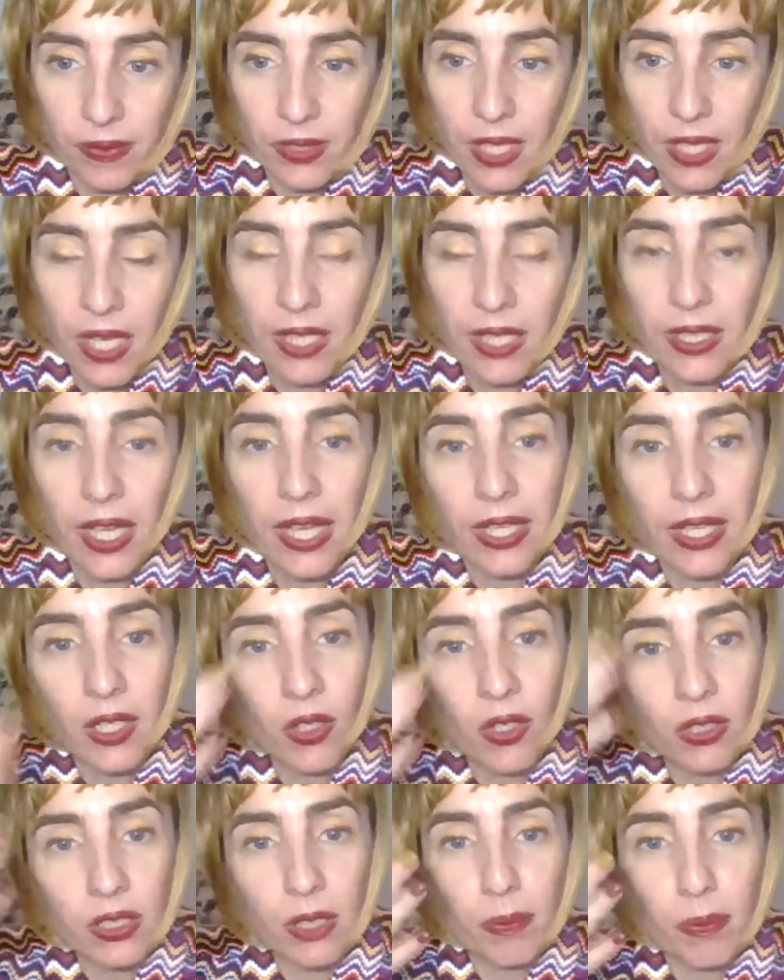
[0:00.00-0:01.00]
and I
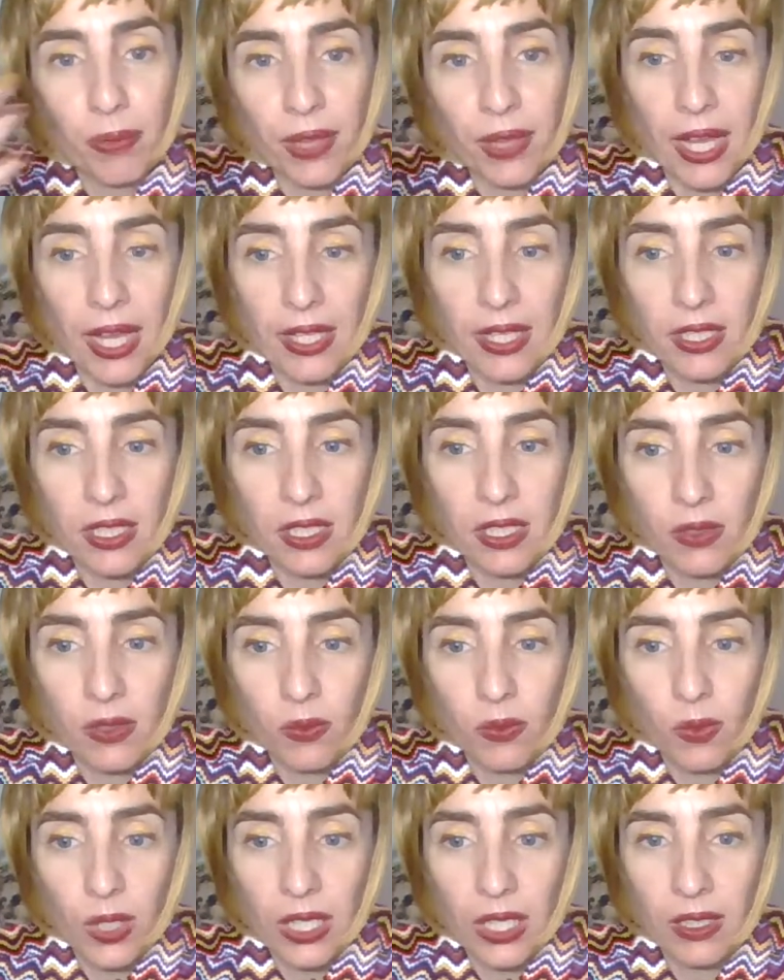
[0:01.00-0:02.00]
got the plus
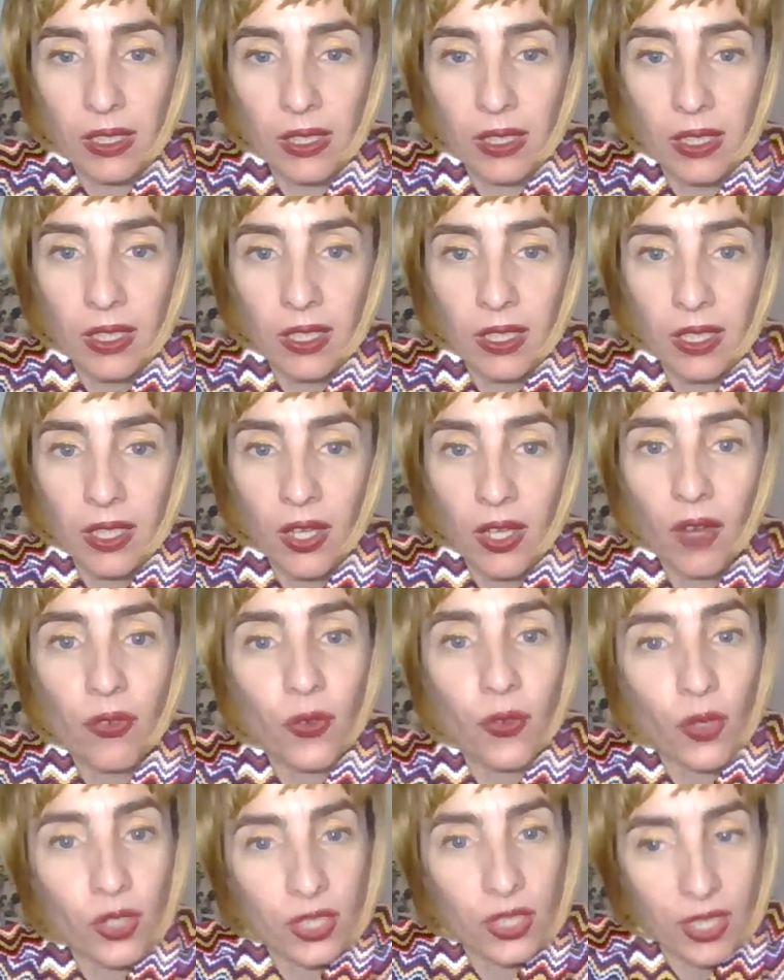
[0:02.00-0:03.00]
when, of
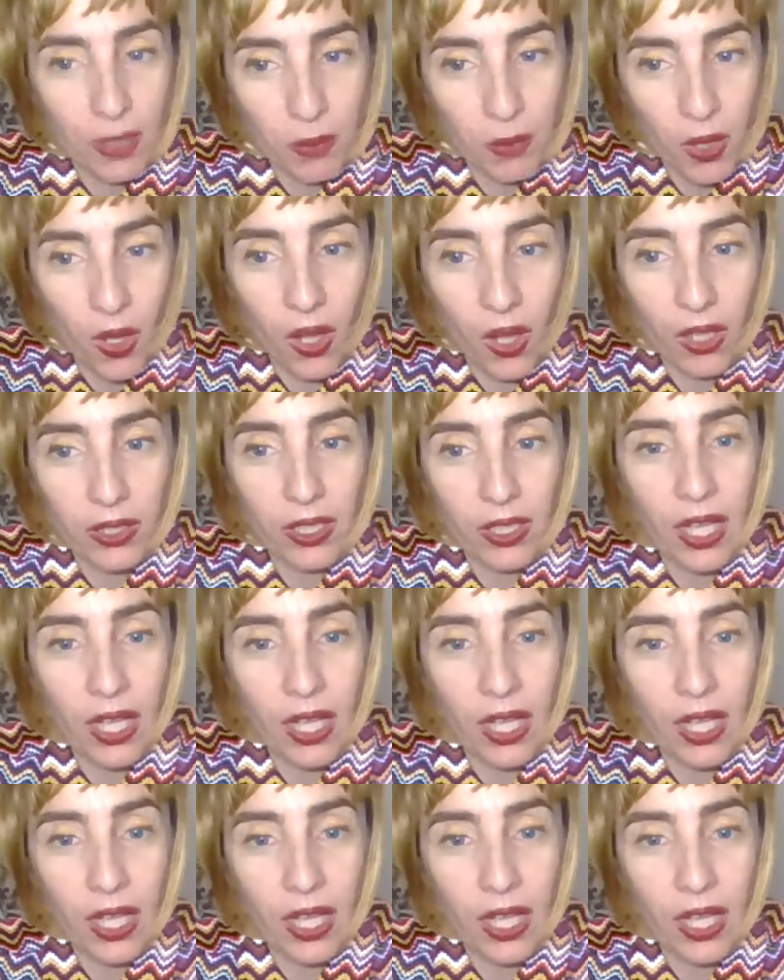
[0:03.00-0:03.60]
course, I'm old.